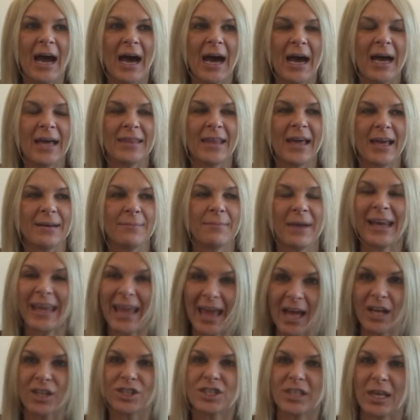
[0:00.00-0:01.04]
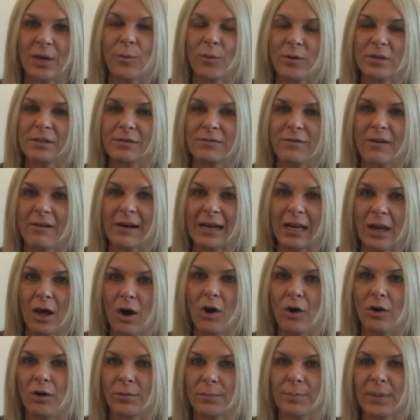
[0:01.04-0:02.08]
And then my catch then wasn't very
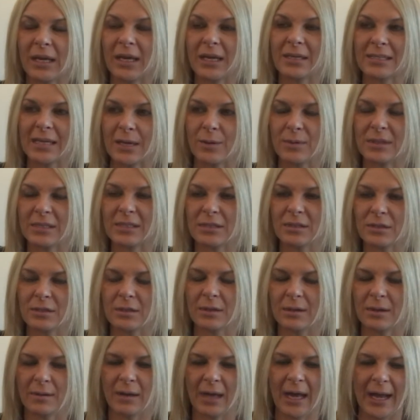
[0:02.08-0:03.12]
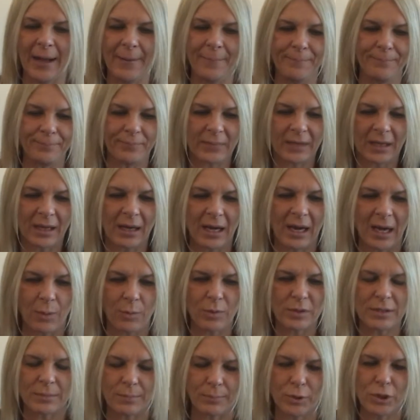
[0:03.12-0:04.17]
long because I
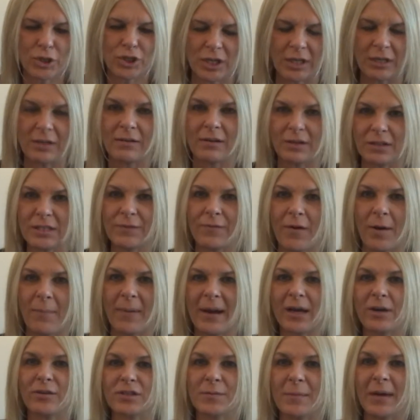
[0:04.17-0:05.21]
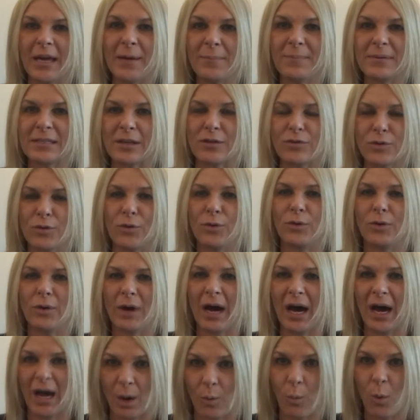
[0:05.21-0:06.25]
wasn't pushing as far back onto my hip as I thought
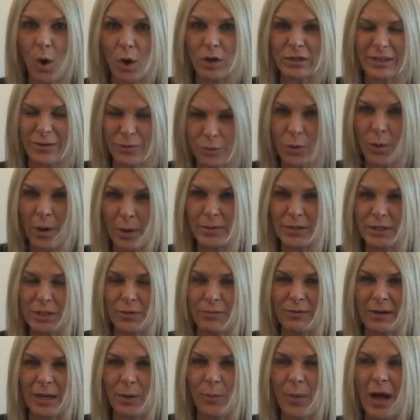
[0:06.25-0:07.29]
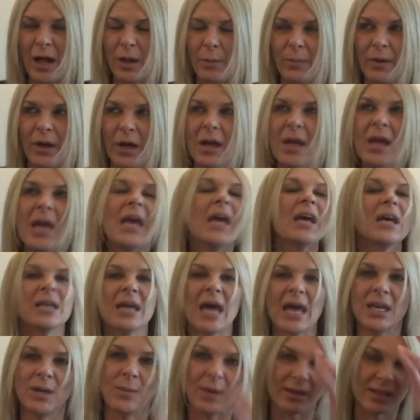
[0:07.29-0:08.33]
I was. I thought I was doing really well, but
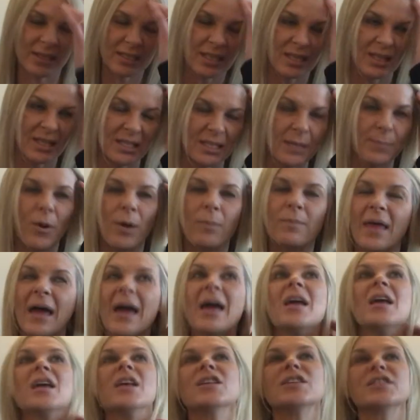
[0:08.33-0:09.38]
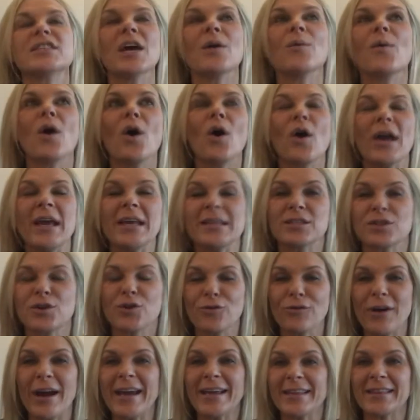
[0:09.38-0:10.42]
anyway, there's a problem there. So it's
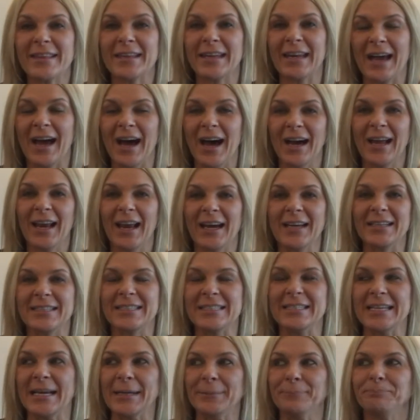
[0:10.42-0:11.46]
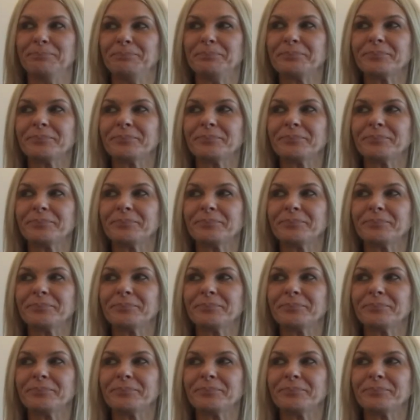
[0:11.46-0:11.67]
great that it highlighted it.